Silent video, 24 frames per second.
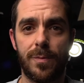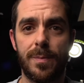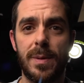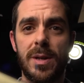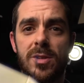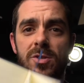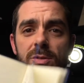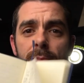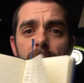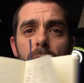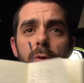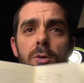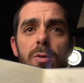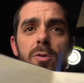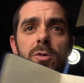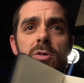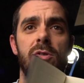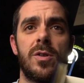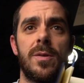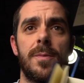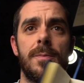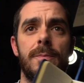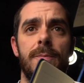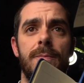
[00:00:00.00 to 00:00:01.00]
made some
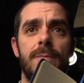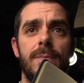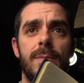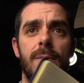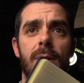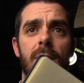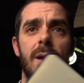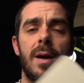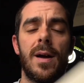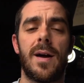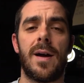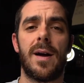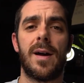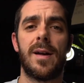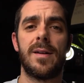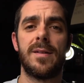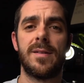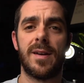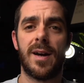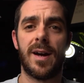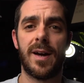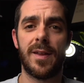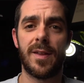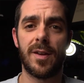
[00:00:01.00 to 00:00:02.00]
notes, and
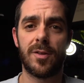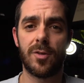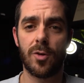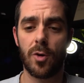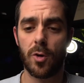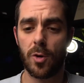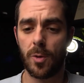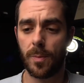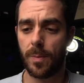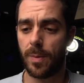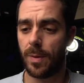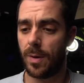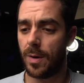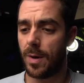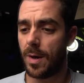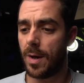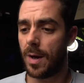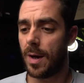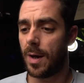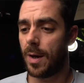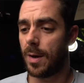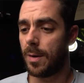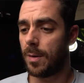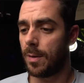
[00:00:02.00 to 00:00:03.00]
at the top
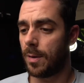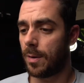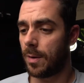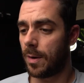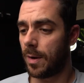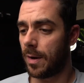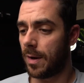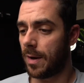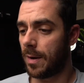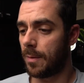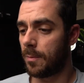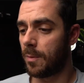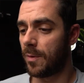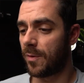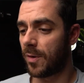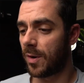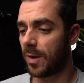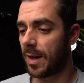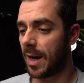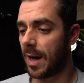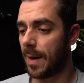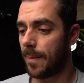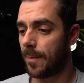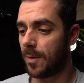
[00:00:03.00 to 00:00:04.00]
we've got
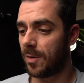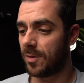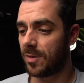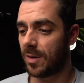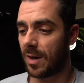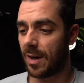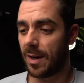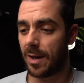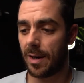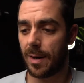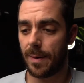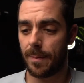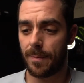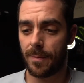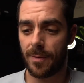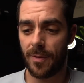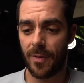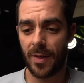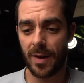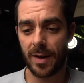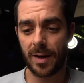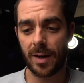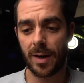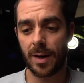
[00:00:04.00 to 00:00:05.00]
cameras, and I'm
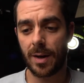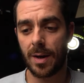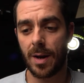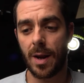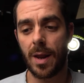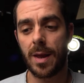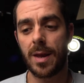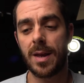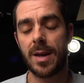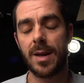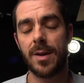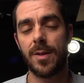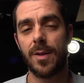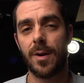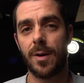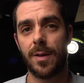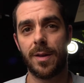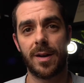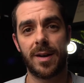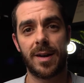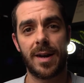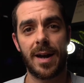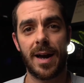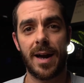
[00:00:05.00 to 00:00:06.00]
thinking either the
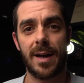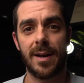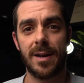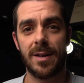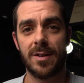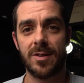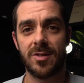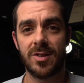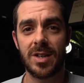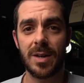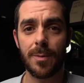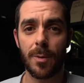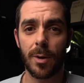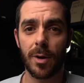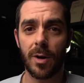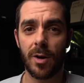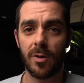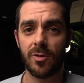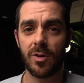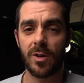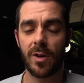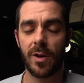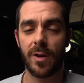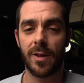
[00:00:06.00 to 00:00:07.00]
Canon
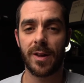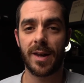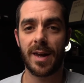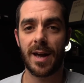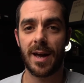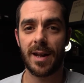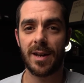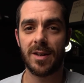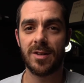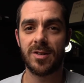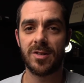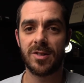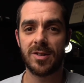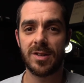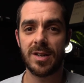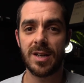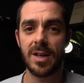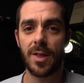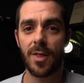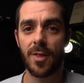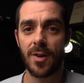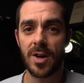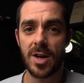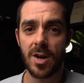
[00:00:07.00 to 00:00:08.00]
C100 or the Canon
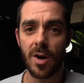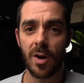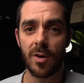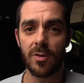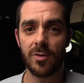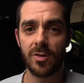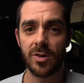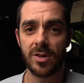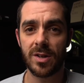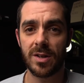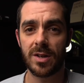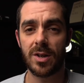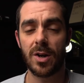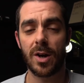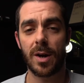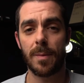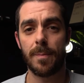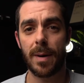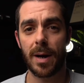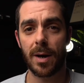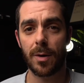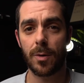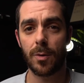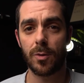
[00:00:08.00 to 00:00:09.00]
C300. You can
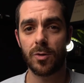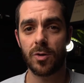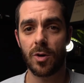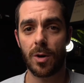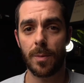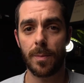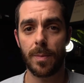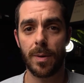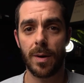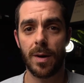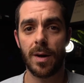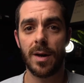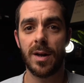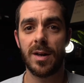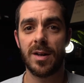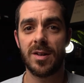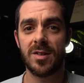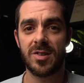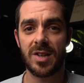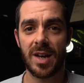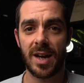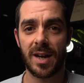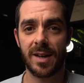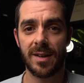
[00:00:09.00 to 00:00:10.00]
pick those up
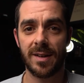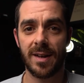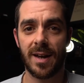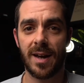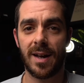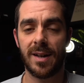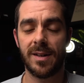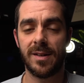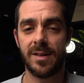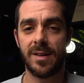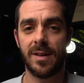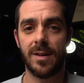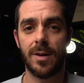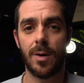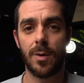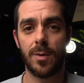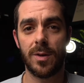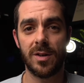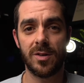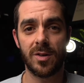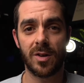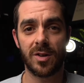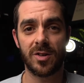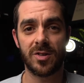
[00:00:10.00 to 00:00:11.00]
second hand. Now
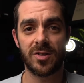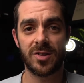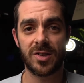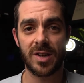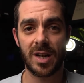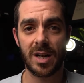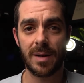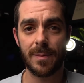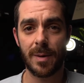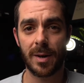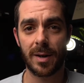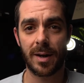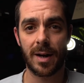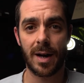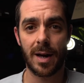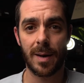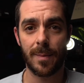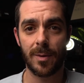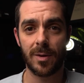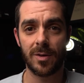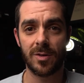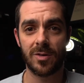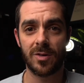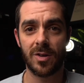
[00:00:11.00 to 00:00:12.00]
these are cinema
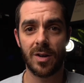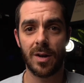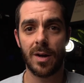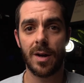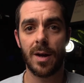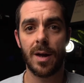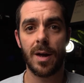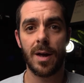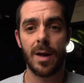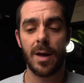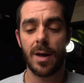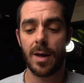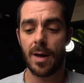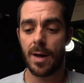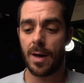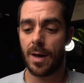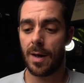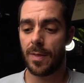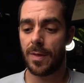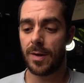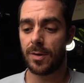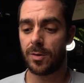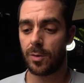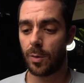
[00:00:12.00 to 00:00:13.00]
cameras.
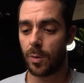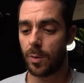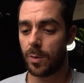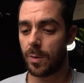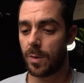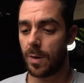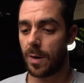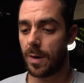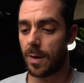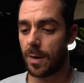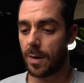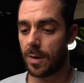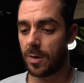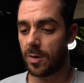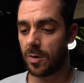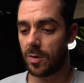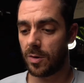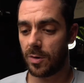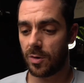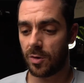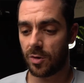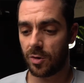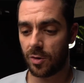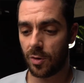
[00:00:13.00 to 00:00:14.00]
They don't
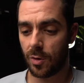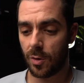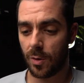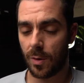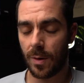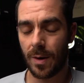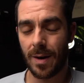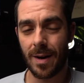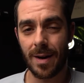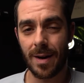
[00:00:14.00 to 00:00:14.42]
shoot